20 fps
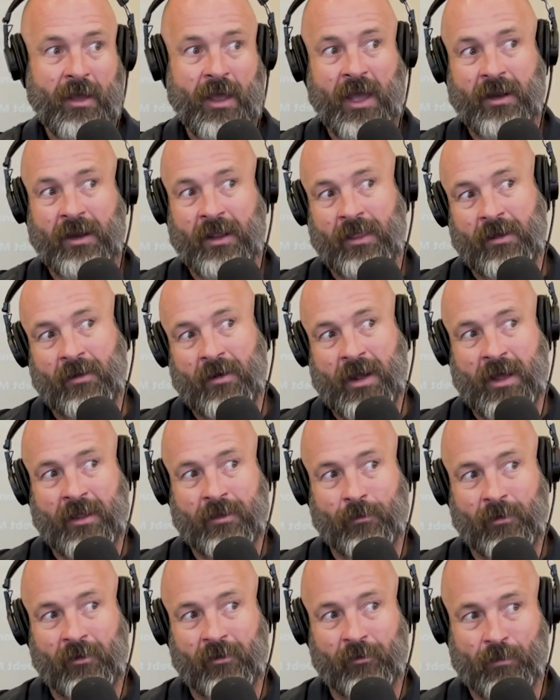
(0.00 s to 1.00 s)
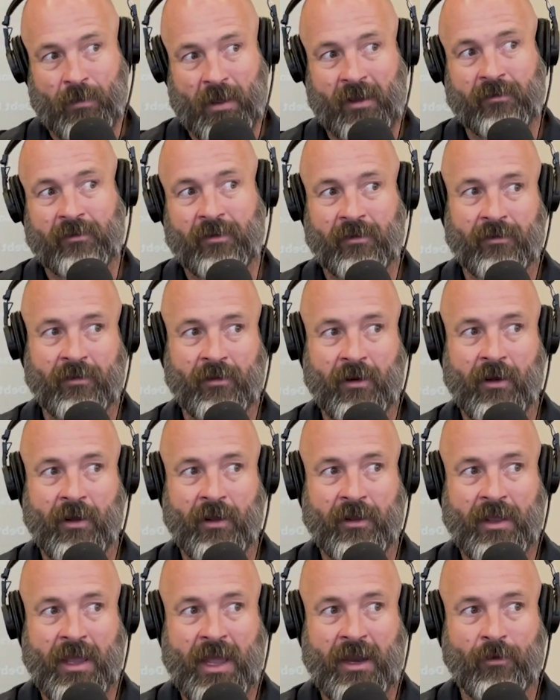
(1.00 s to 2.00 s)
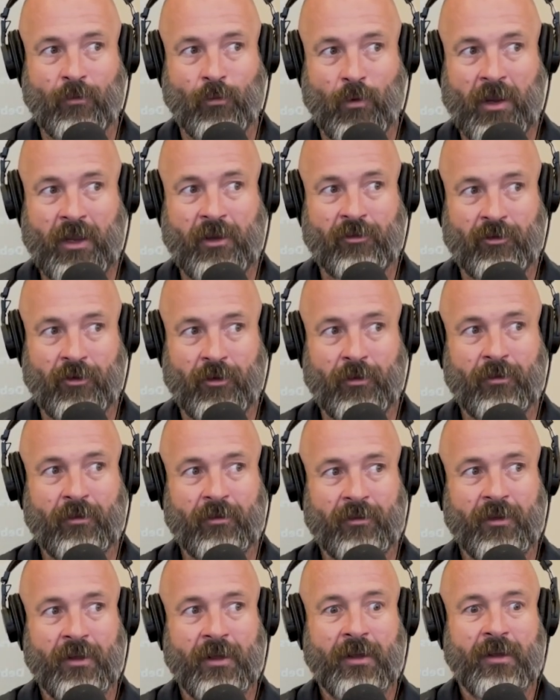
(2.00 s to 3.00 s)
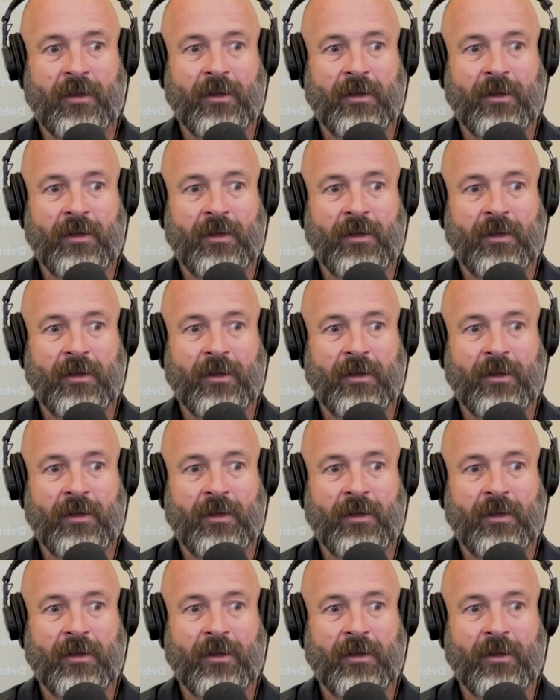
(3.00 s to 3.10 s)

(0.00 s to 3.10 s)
And are there other expenses that I can reduce?